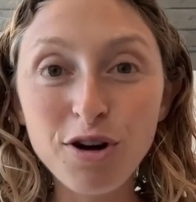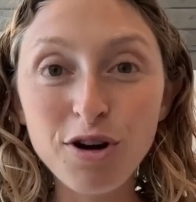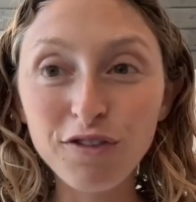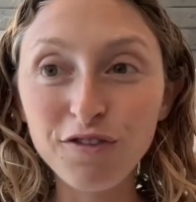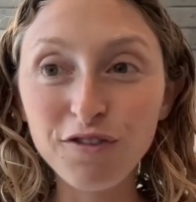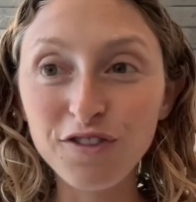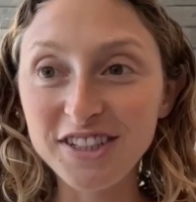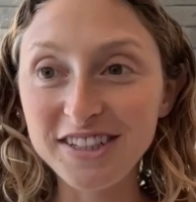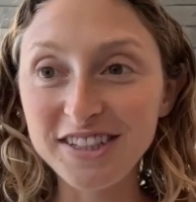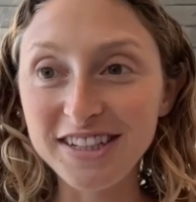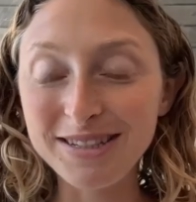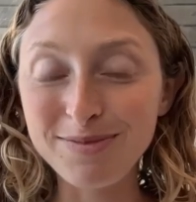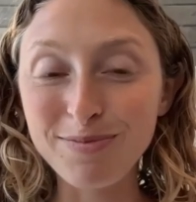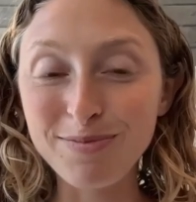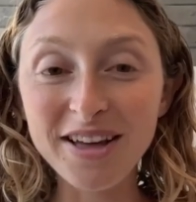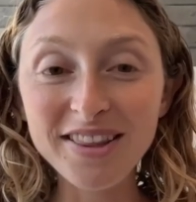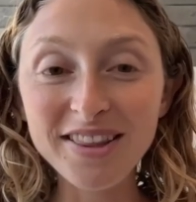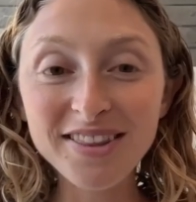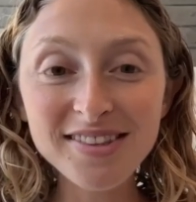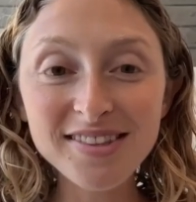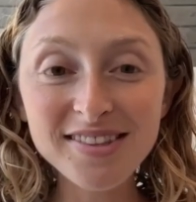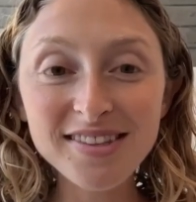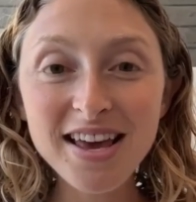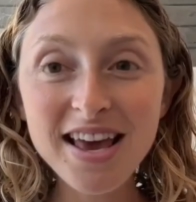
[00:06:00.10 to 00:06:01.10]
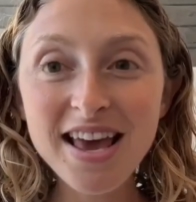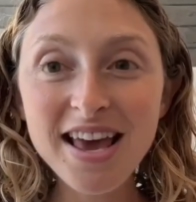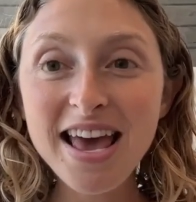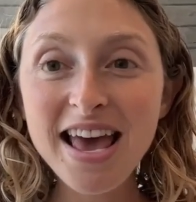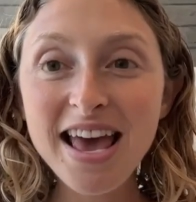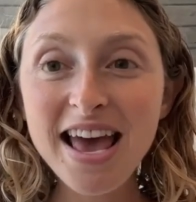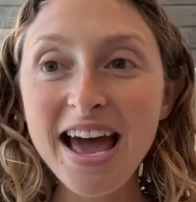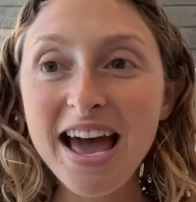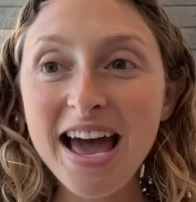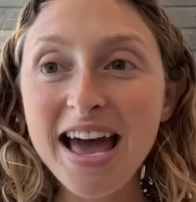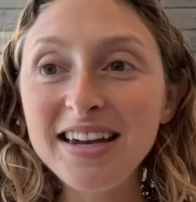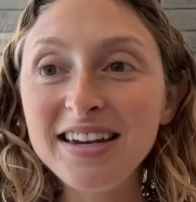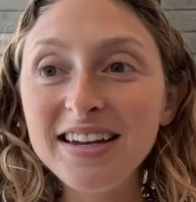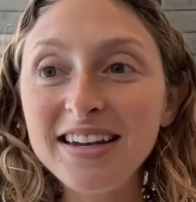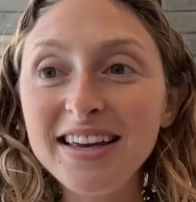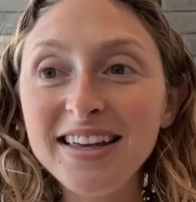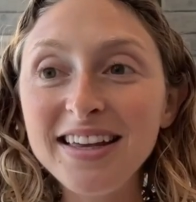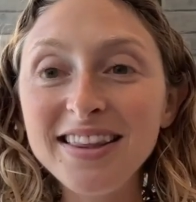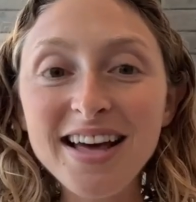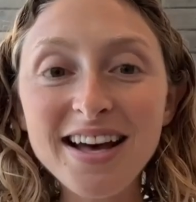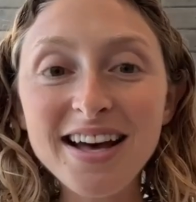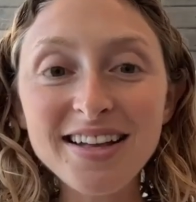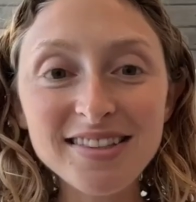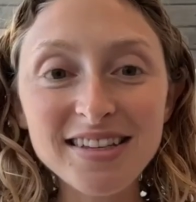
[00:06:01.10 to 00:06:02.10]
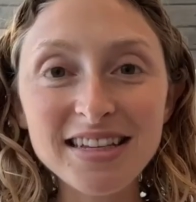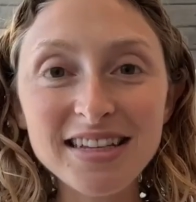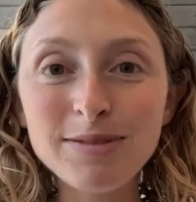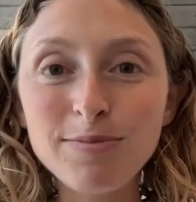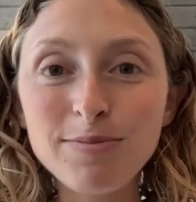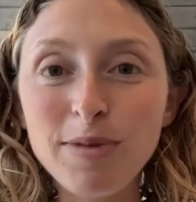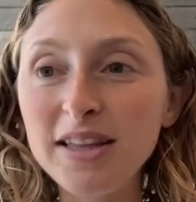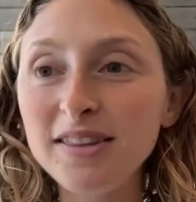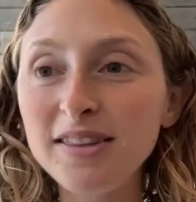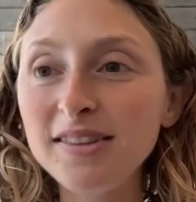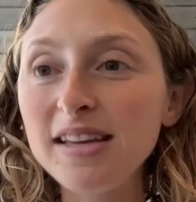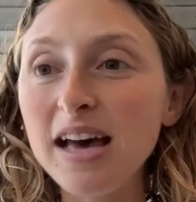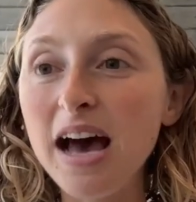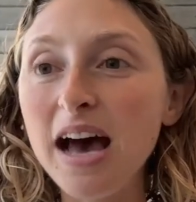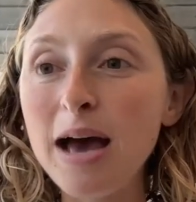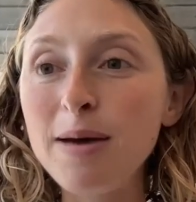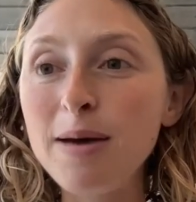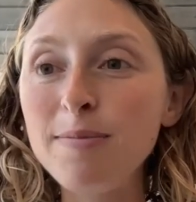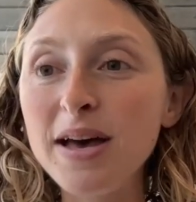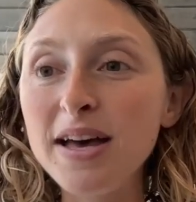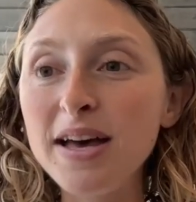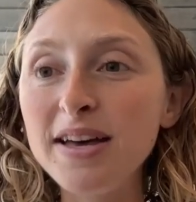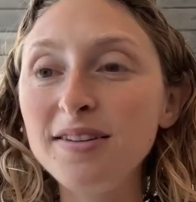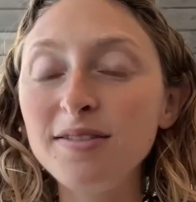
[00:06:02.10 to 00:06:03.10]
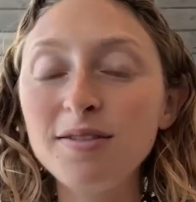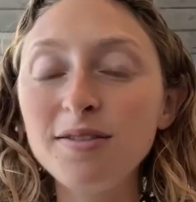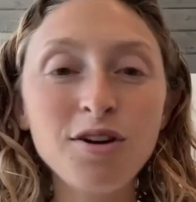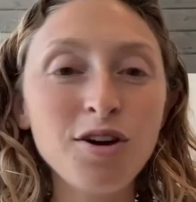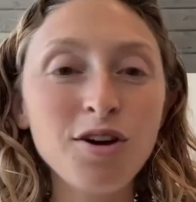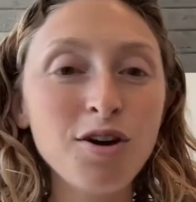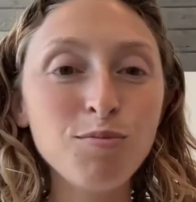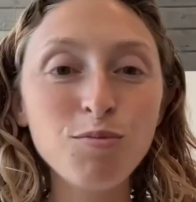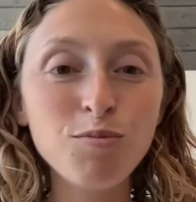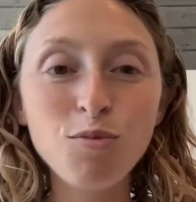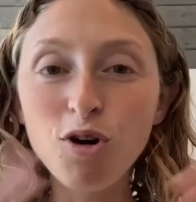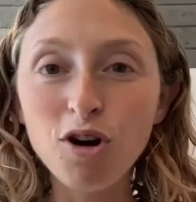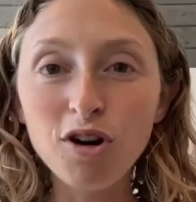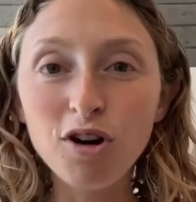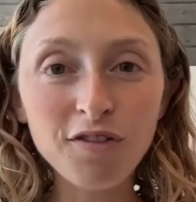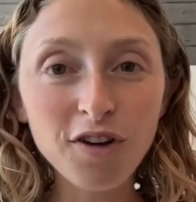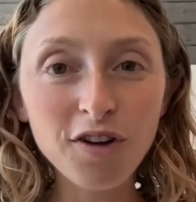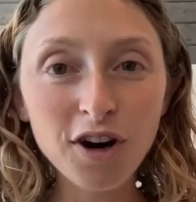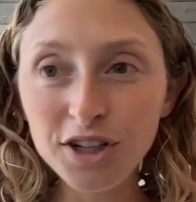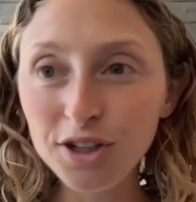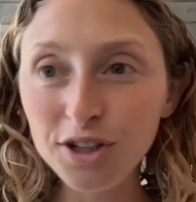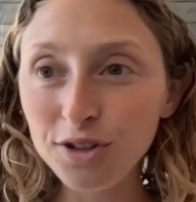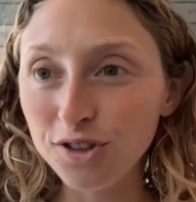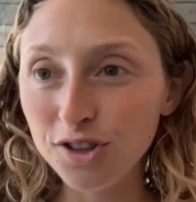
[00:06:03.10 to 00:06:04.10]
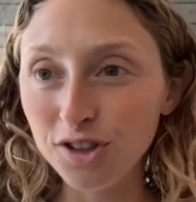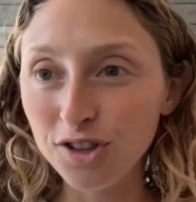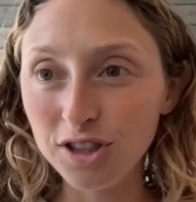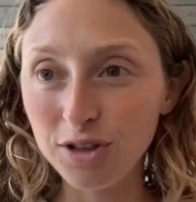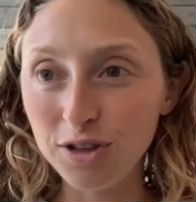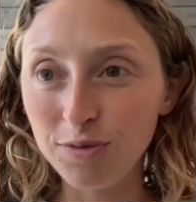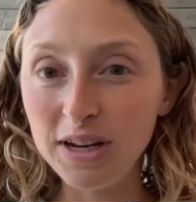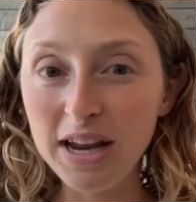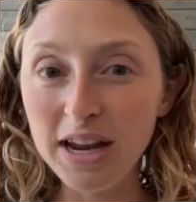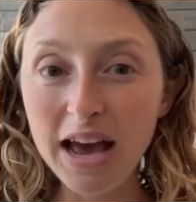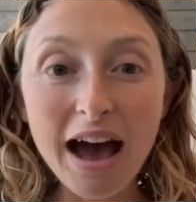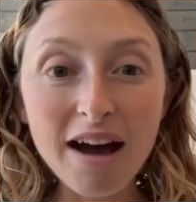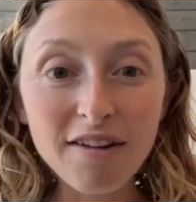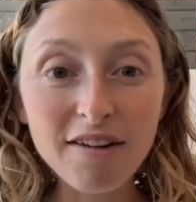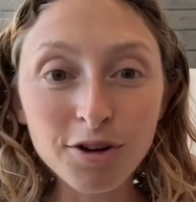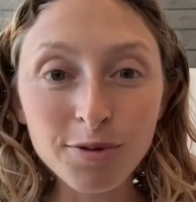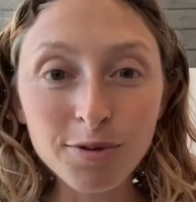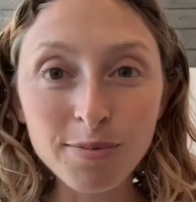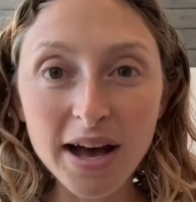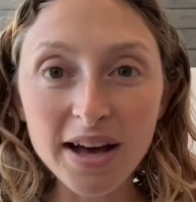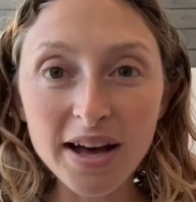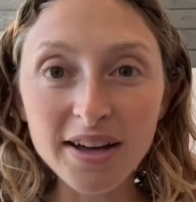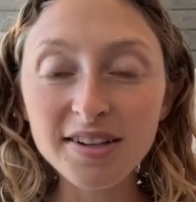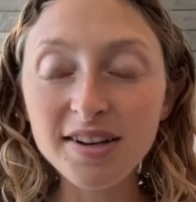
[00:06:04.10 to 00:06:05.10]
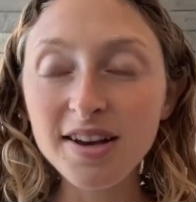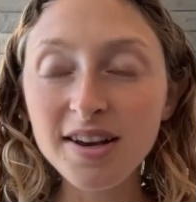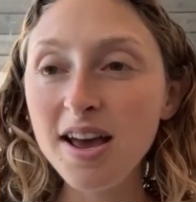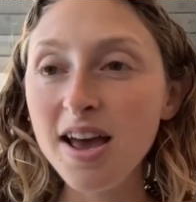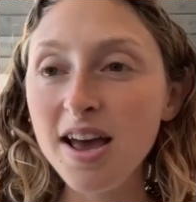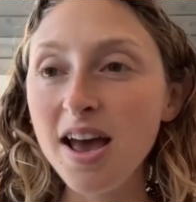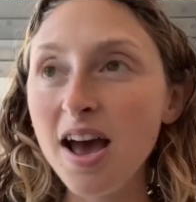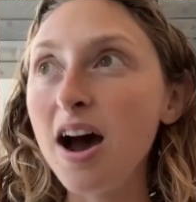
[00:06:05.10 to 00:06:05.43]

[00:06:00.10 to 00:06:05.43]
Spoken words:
going for 6 months. And in that 6 months, I met more of our users than we'd ever met.